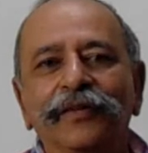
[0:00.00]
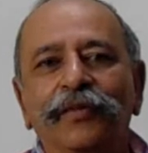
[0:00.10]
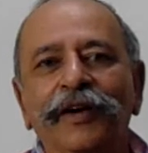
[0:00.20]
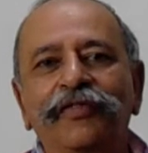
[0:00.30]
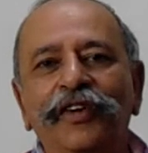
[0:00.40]

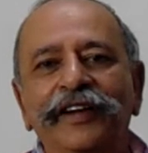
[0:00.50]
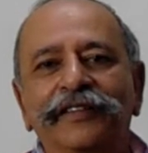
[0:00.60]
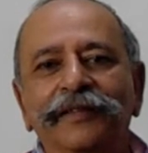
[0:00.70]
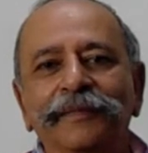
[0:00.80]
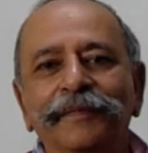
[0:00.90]
one for
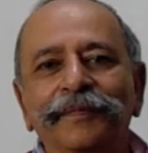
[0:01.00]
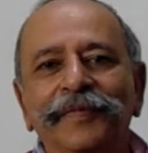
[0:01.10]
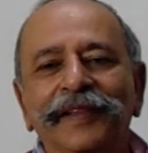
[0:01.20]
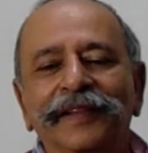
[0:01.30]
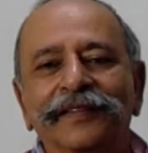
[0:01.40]
each:
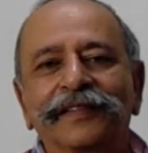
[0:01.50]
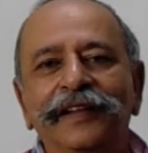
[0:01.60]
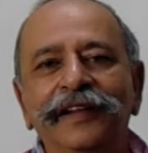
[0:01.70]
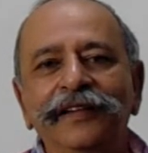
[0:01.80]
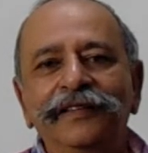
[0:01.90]
the
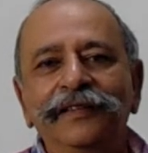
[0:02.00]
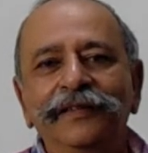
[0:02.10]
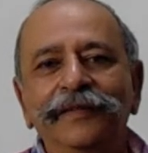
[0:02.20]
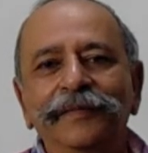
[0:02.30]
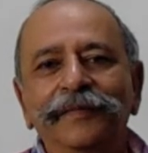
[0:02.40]
Sindhis,
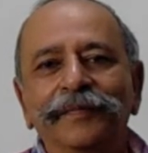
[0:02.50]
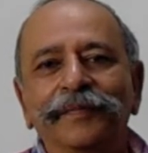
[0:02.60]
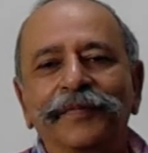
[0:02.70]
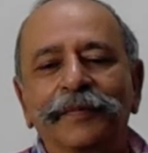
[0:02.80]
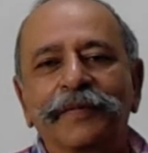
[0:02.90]

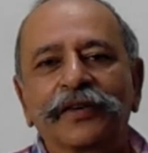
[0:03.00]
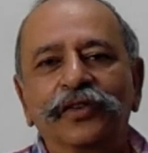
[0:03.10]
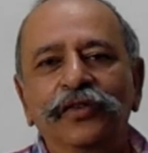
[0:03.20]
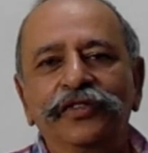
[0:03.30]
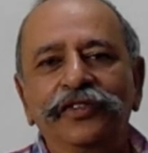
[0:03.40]
the
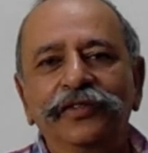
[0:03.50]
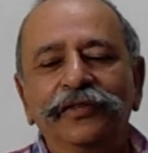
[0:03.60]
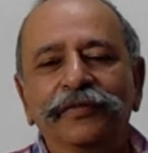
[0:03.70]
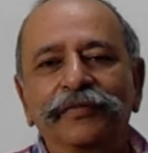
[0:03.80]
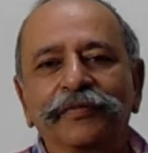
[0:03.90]
Pakhtoons,
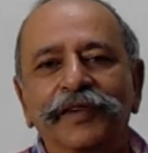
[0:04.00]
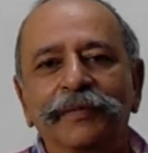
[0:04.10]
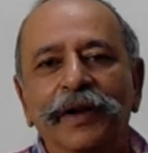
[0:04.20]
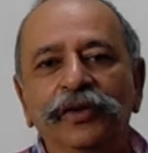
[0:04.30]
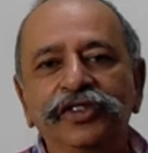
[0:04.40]
the
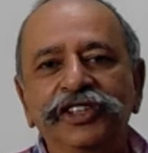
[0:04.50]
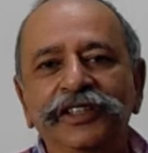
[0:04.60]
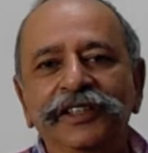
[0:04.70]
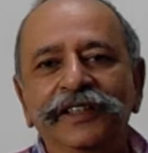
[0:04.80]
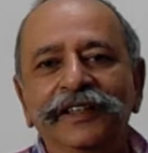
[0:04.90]
Baloch,
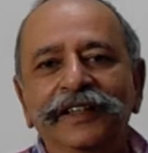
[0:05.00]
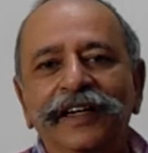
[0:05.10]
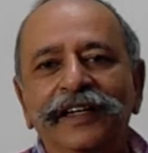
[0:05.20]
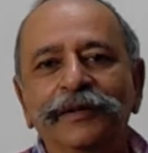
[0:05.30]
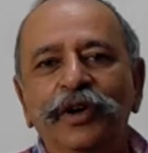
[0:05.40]

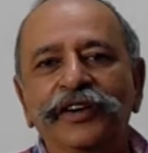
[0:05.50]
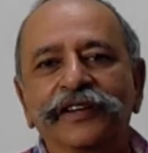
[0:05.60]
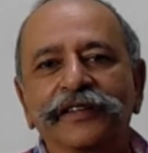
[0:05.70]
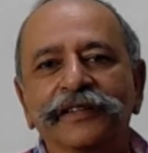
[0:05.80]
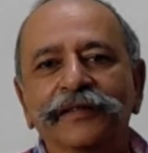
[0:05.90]
and the
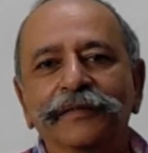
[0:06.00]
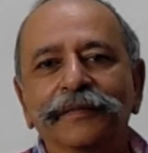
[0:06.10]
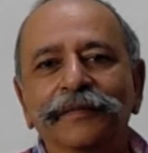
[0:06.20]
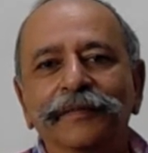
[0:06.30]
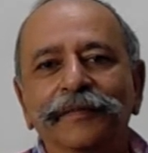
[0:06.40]
Muhajirs.
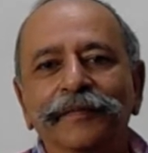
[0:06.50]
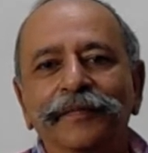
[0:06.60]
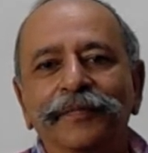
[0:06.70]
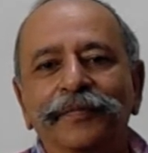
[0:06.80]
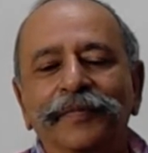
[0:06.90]

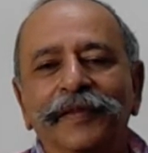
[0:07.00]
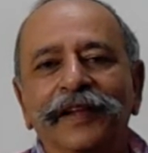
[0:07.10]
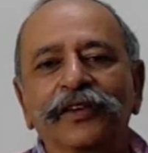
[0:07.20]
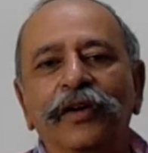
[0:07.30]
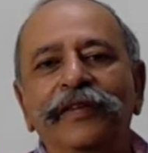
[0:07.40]

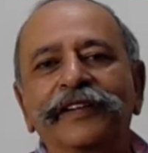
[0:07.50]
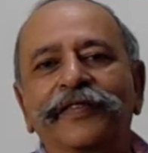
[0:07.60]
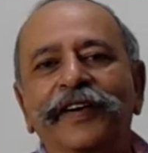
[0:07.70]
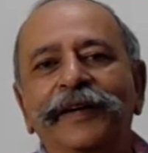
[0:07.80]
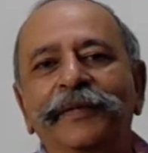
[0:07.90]
There's always a
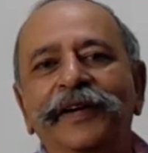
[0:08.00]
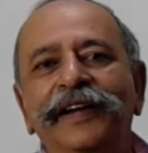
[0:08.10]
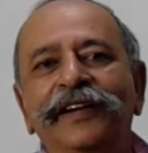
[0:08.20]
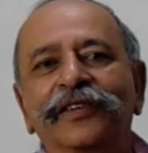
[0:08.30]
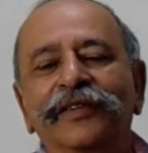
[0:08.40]
fight
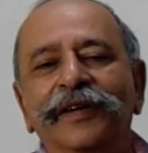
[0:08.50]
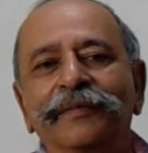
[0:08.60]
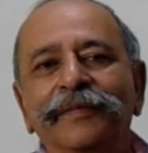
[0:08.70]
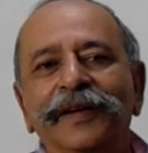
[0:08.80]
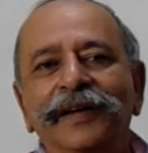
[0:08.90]
between each of
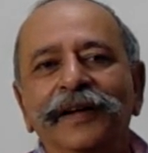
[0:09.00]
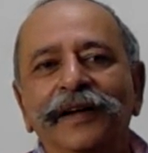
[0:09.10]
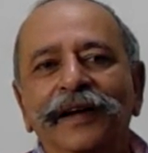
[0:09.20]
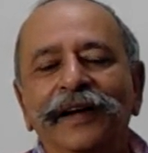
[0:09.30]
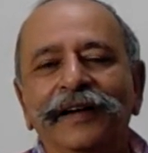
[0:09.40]
them.
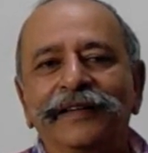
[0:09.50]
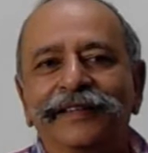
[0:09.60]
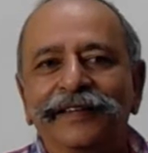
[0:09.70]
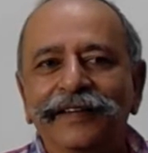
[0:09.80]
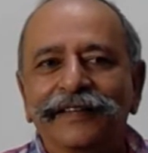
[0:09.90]
And
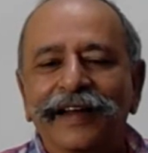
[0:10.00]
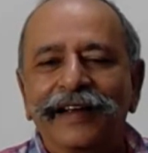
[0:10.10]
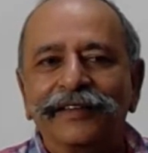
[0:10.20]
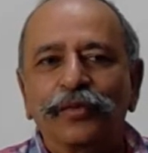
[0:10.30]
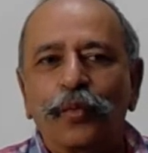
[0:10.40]
just
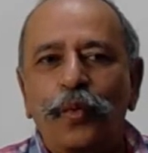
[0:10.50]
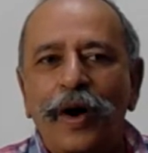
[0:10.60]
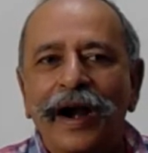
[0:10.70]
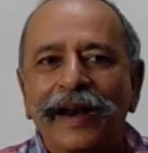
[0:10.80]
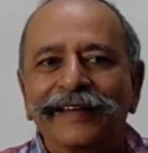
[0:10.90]
as
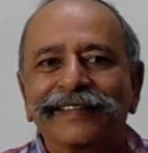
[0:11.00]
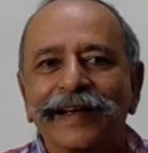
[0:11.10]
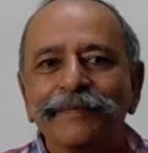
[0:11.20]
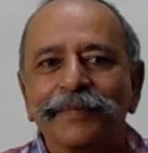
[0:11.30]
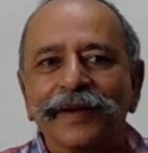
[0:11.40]
one
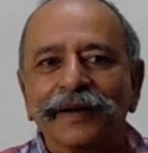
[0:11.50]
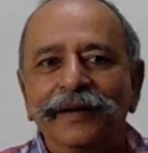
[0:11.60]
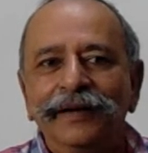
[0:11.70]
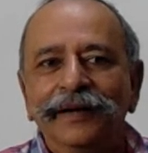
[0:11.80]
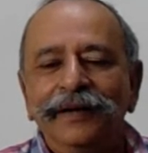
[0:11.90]
example,
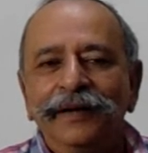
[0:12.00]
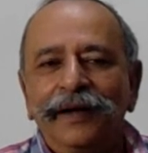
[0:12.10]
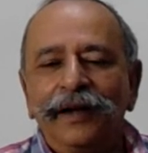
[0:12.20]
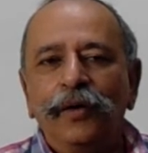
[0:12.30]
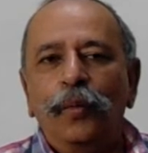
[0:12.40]

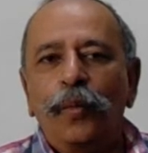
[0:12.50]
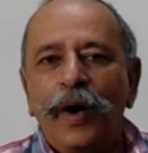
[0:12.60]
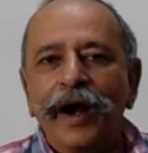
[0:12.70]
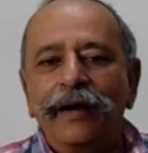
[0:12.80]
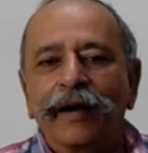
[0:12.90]
in
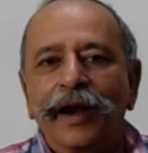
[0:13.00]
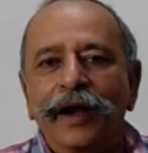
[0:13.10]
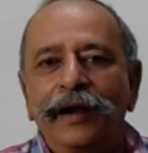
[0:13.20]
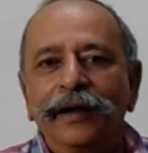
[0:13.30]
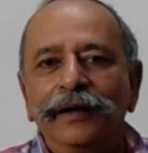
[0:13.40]
one
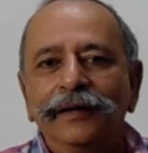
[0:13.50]
raid,